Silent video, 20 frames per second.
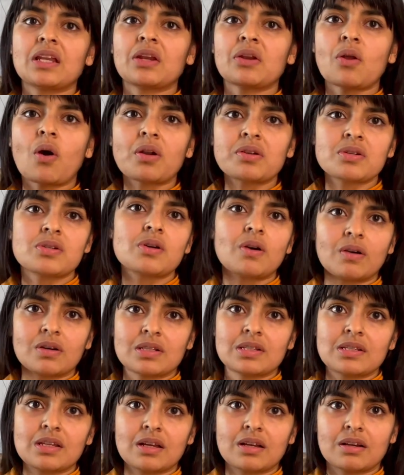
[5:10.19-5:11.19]

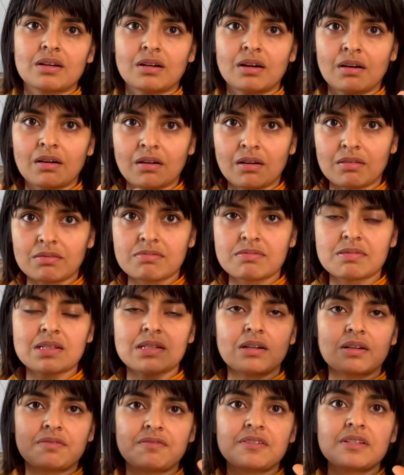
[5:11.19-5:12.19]
non-toxic
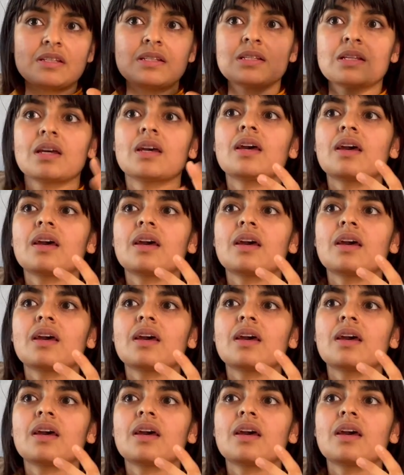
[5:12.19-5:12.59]
surface,